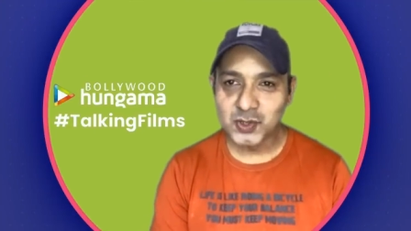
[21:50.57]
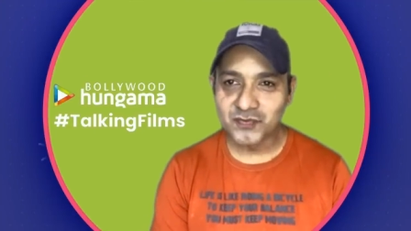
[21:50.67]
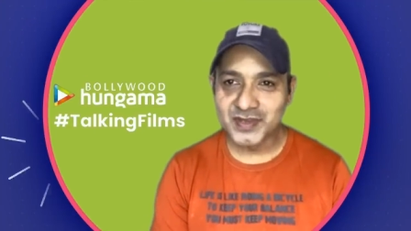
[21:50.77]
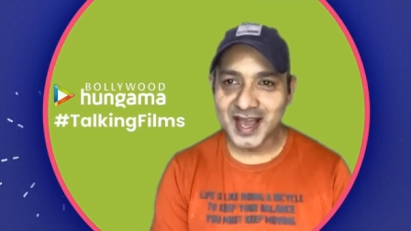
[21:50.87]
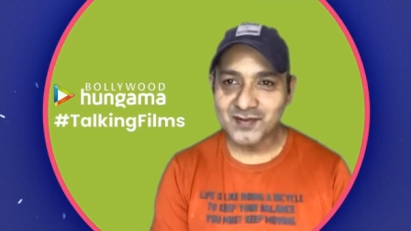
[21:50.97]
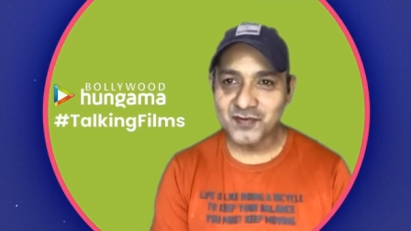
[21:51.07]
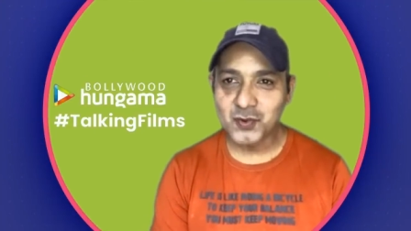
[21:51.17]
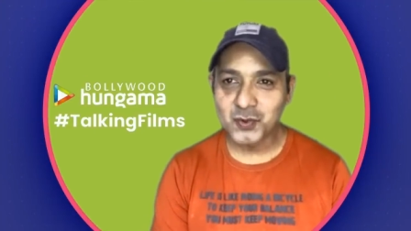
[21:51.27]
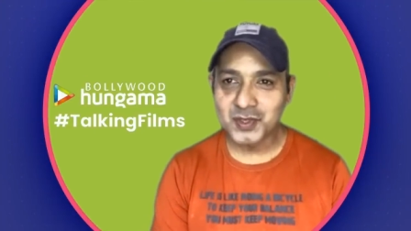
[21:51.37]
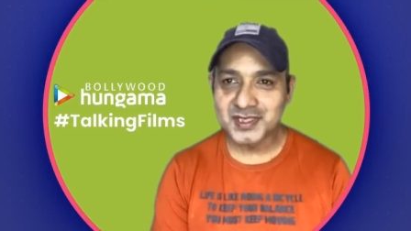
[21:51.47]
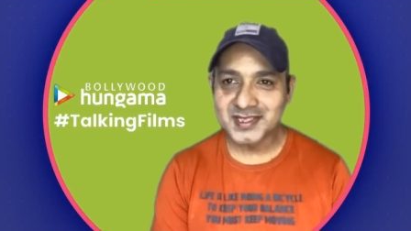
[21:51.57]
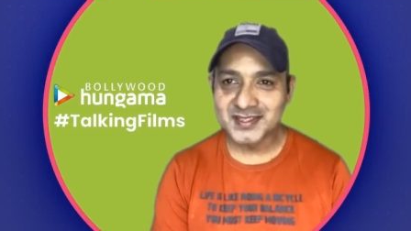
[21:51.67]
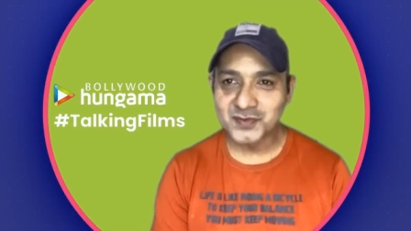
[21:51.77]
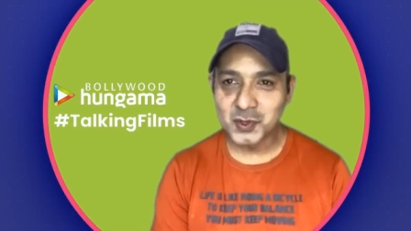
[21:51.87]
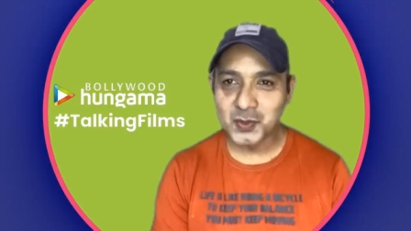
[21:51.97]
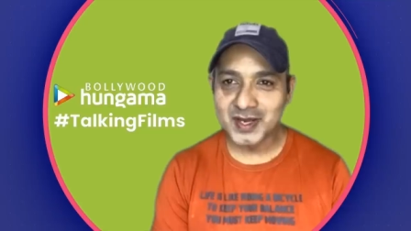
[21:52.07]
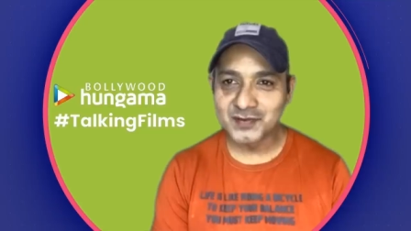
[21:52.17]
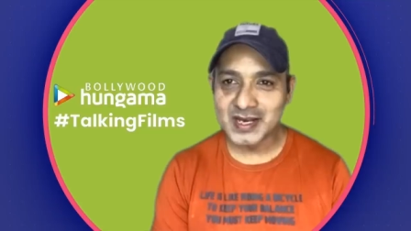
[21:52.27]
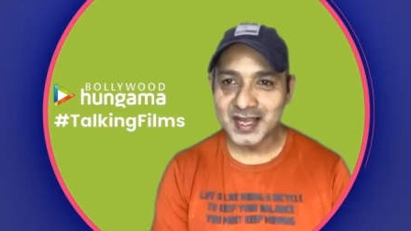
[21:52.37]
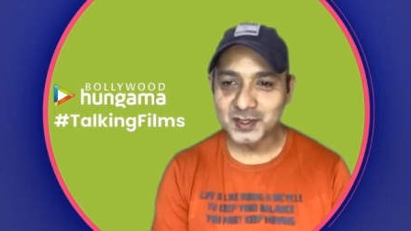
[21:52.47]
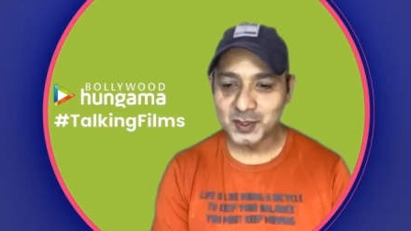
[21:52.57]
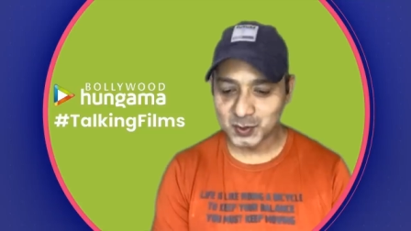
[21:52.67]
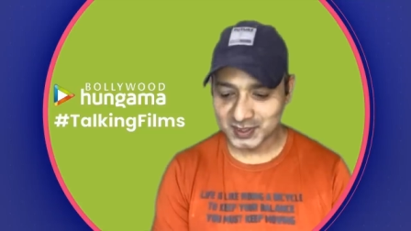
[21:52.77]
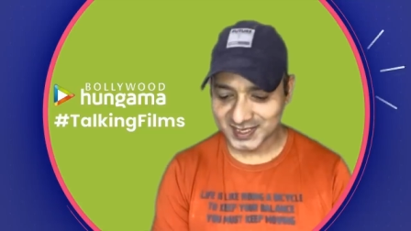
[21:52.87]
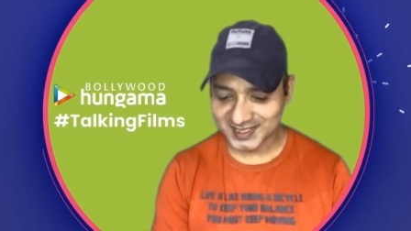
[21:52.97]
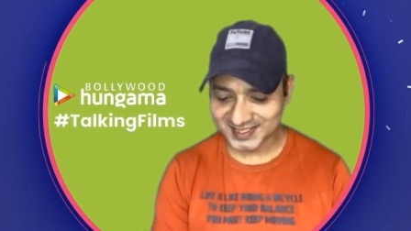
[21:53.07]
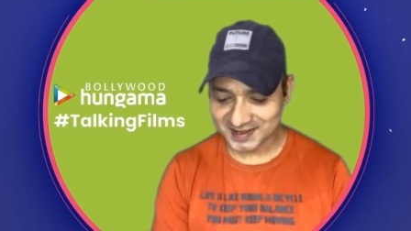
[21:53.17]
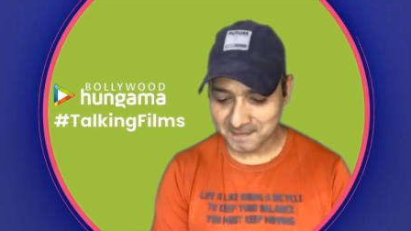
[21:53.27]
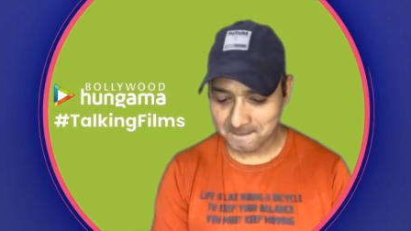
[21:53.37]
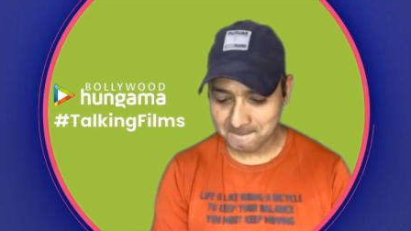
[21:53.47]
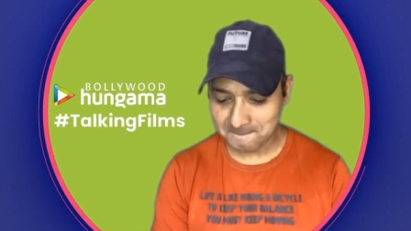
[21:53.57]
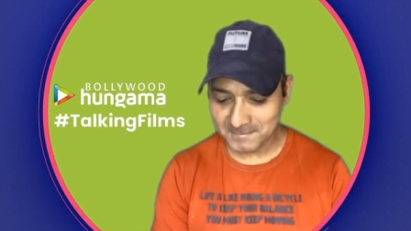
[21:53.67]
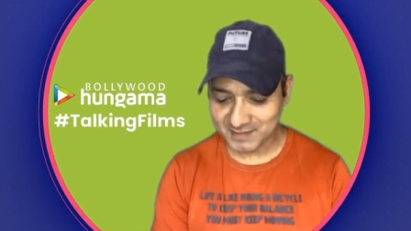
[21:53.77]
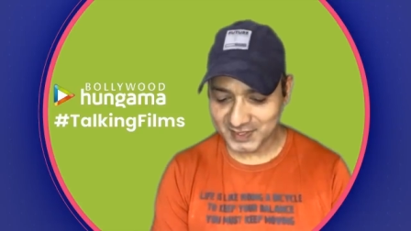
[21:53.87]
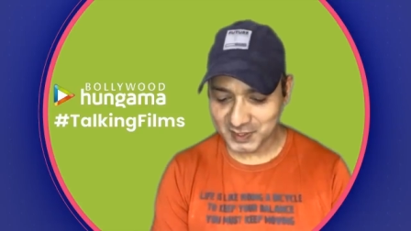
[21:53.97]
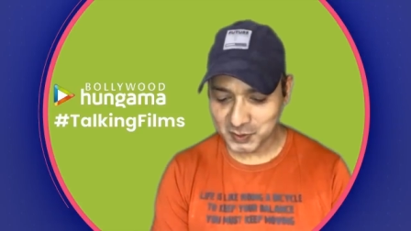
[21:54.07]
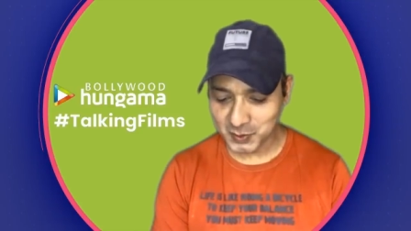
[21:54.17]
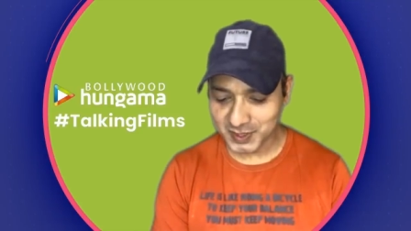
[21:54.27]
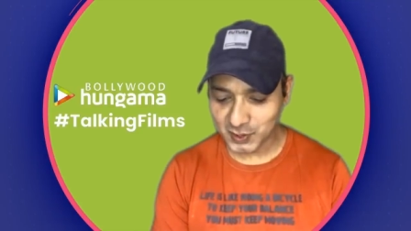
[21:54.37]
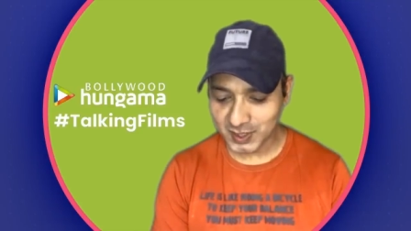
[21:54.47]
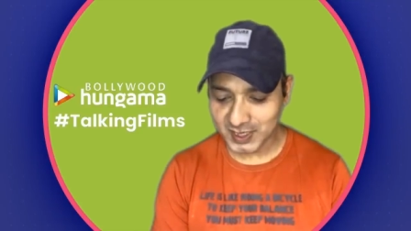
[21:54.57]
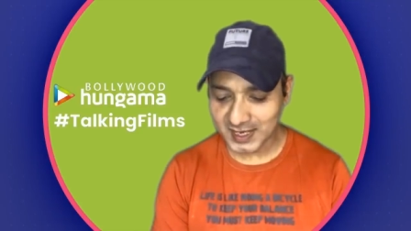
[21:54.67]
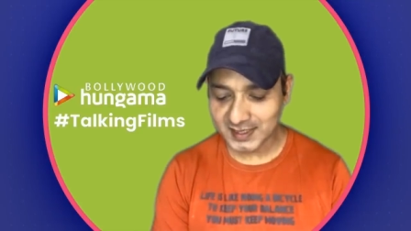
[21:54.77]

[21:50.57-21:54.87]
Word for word: So we have a few questions for you and we'd like to know that um, whether you know it or not.